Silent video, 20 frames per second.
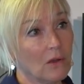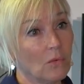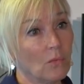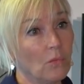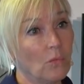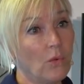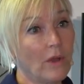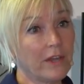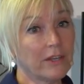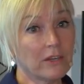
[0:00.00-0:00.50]

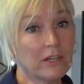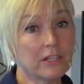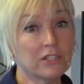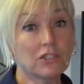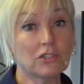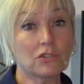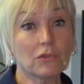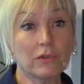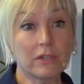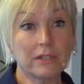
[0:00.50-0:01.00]
When I
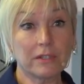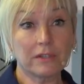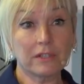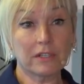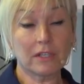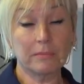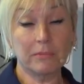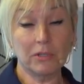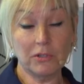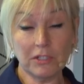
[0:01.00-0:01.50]
joined the
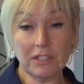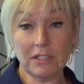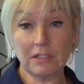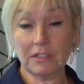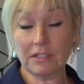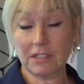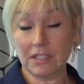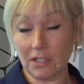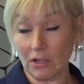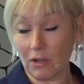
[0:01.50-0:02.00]

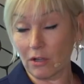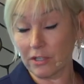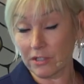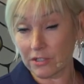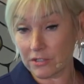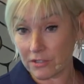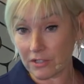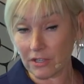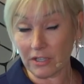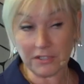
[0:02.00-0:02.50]
community
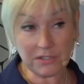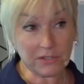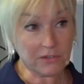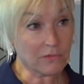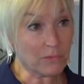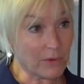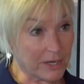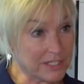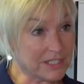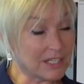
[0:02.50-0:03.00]
college that I sort
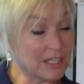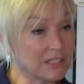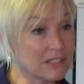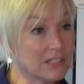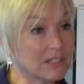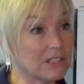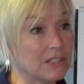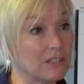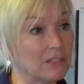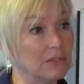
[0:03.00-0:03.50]
of went
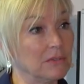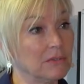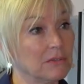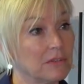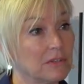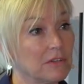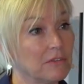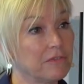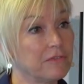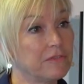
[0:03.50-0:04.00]
into,
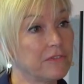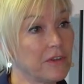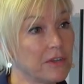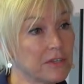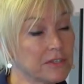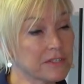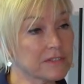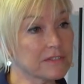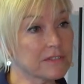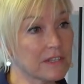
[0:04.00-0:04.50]
the
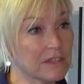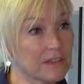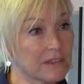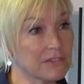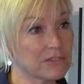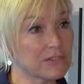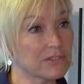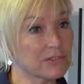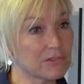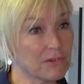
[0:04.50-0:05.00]
first thing
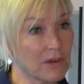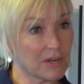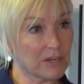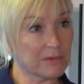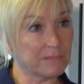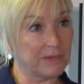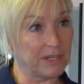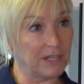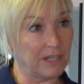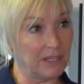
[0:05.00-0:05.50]
that
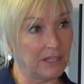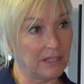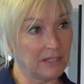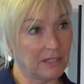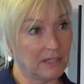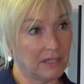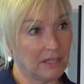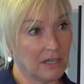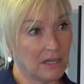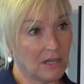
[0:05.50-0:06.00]
struck me
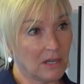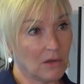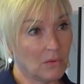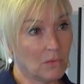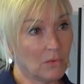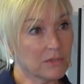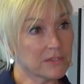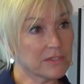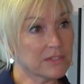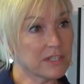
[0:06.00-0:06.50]

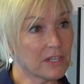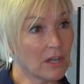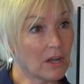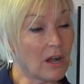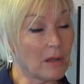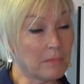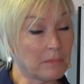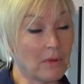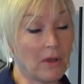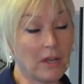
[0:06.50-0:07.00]
was the
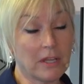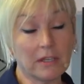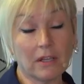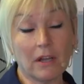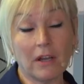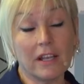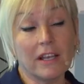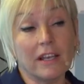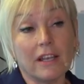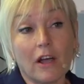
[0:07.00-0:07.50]
art. I,
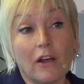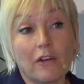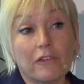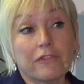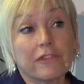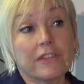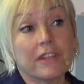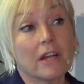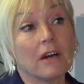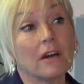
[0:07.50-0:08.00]
I
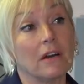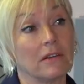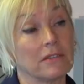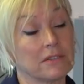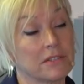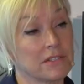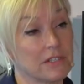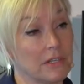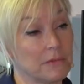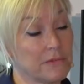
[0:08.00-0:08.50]
loved the
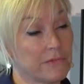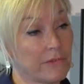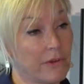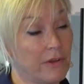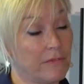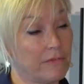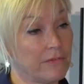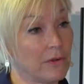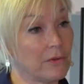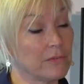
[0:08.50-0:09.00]
arts, and I was very
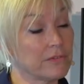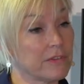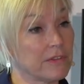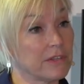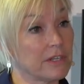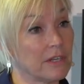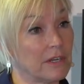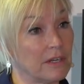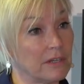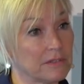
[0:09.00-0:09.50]
involved in
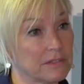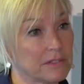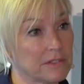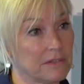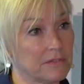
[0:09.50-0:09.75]
the arts.